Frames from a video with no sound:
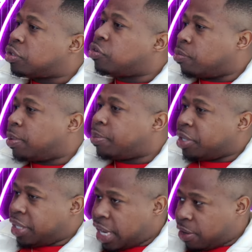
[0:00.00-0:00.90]
You remember
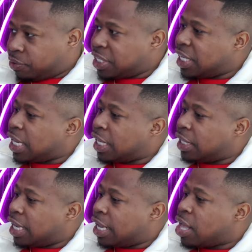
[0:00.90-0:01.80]
your dad was
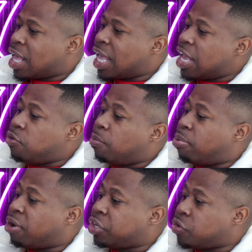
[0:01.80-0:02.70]
headlining that, and he would
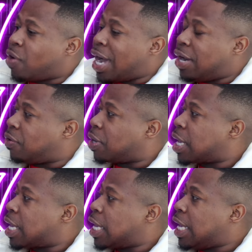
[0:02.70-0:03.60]
bring you out,
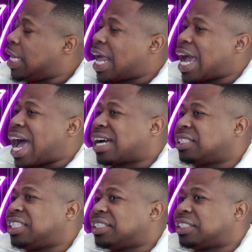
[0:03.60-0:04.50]
mm-hmm. and like I
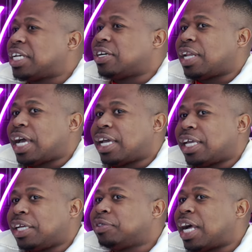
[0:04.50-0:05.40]
could just tell, like
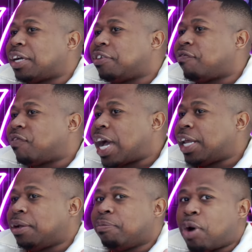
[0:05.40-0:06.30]
it was like
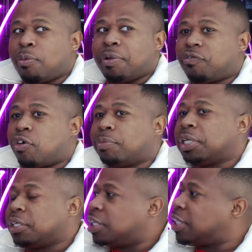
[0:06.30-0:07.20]
defining moment for him
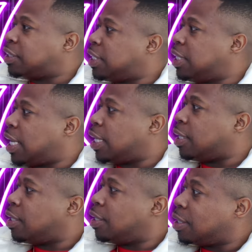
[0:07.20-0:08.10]
to look and see, like
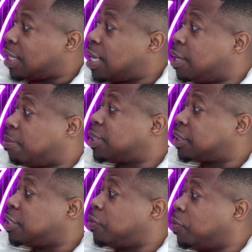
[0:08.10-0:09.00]
damn, my
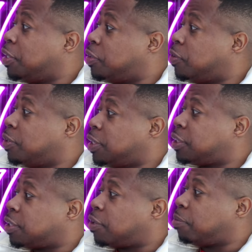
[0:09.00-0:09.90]
son really doing this
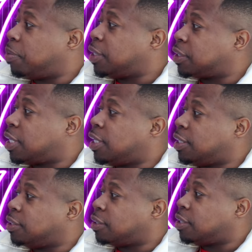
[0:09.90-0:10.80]
shit on a big
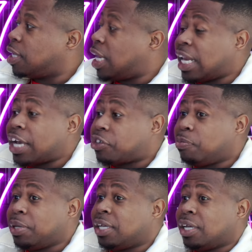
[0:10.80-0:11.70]
stage. Right. And like you
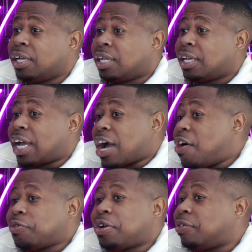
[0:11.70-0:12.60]
be like I
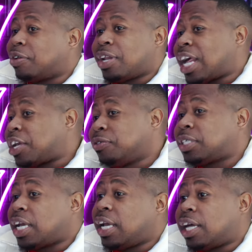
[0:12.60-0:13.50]
don't know, like you
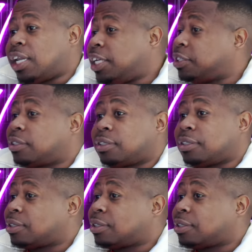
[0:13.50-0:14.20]
say it clicks.